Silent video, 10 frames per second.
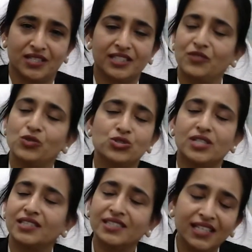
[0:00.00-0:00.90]
There was
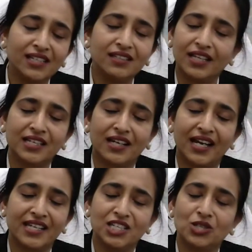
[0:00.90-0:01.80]
nothing like
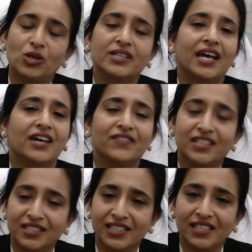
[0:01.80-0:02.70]
I did not have
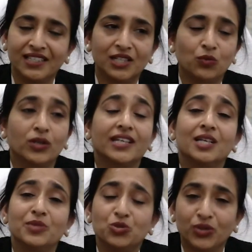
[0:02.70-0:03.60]
anything that what I'll
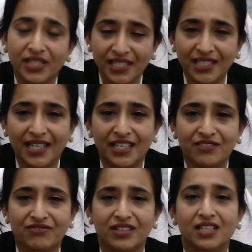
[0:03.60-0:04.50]
be doing in
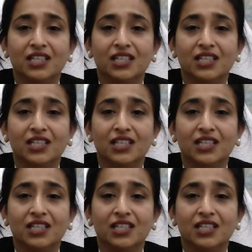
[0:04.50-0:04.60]
life,